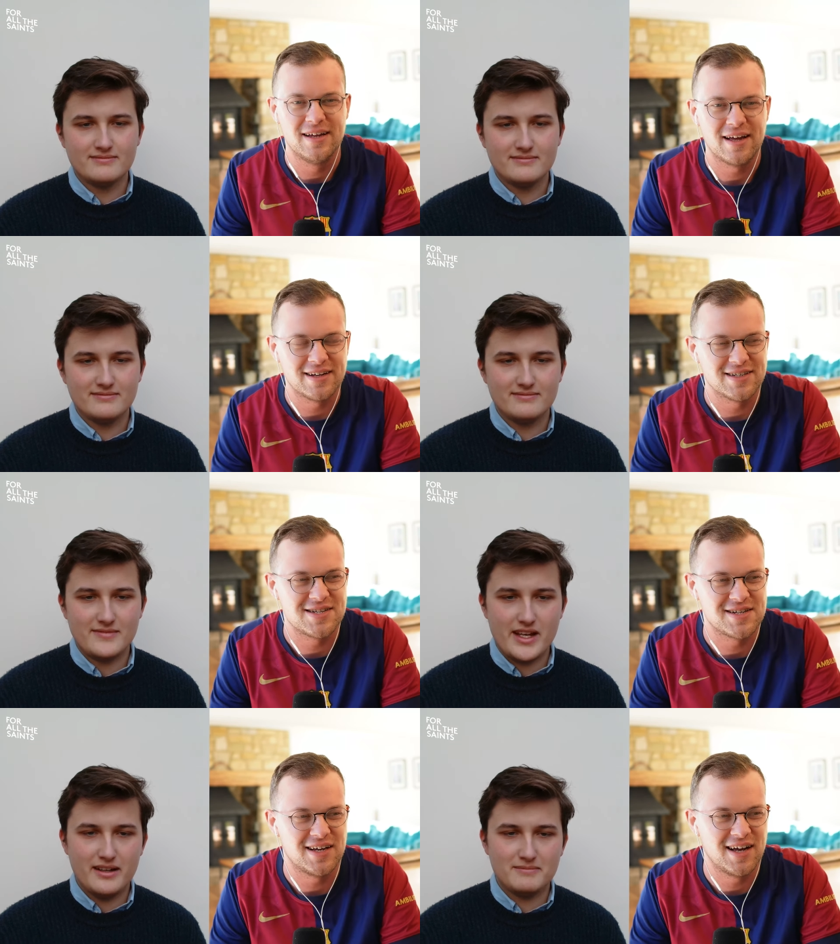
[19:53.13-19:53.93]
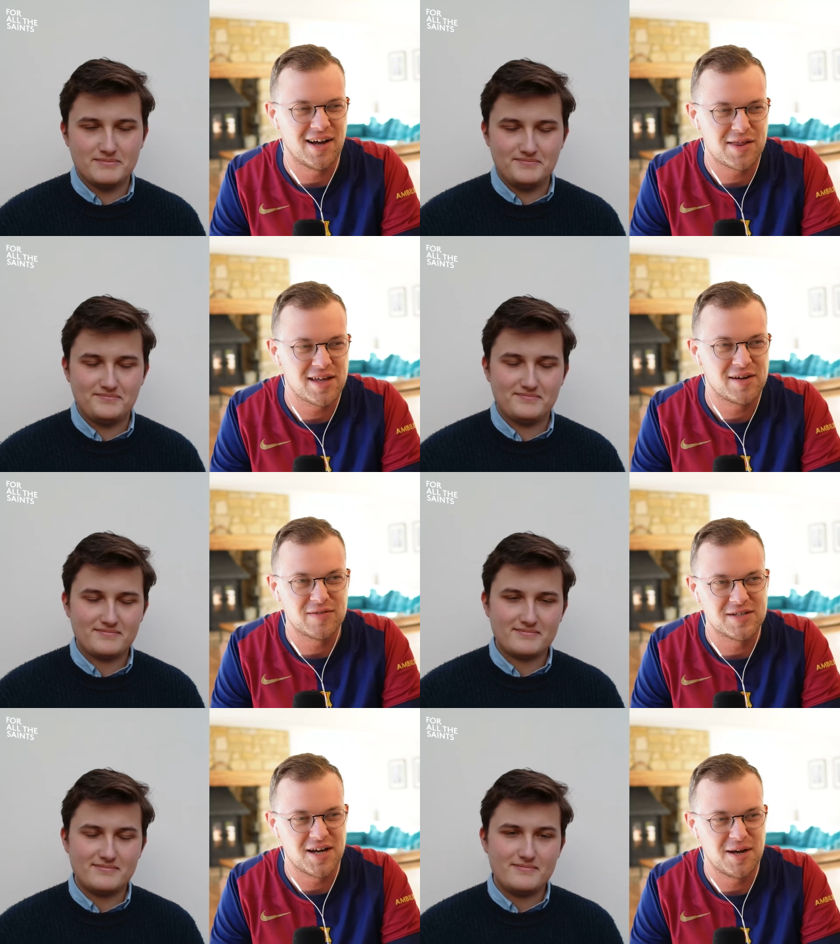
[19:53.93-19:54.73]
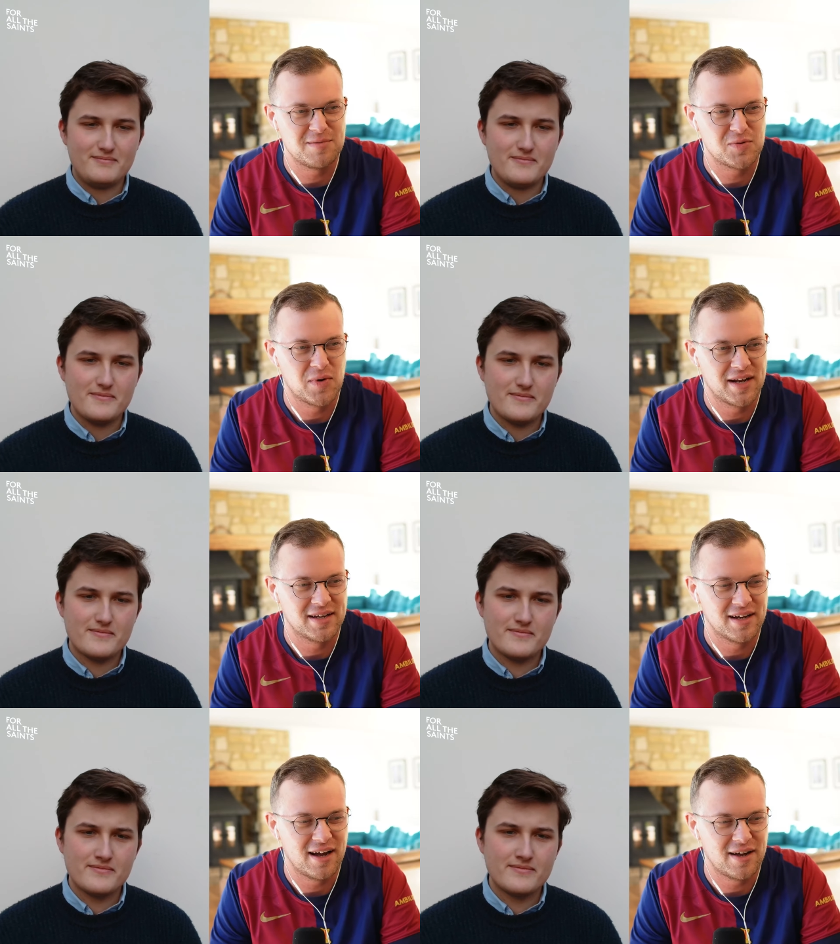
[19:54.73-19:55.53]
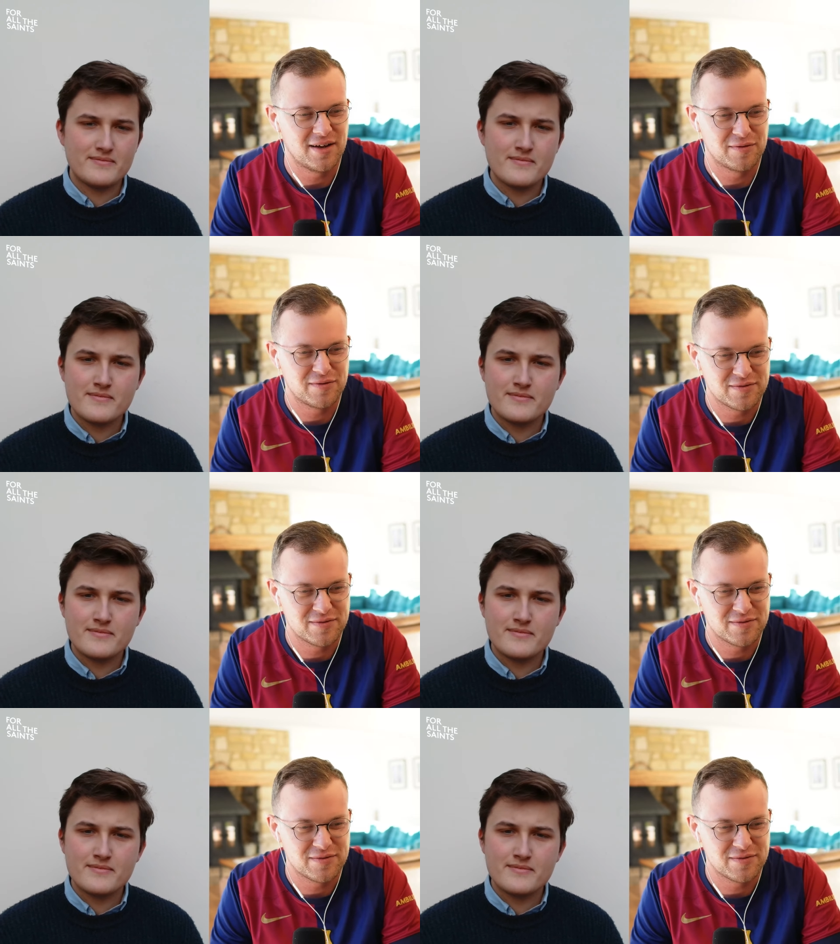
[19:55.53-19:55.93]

Speaker 1: And I, I think of the times when I have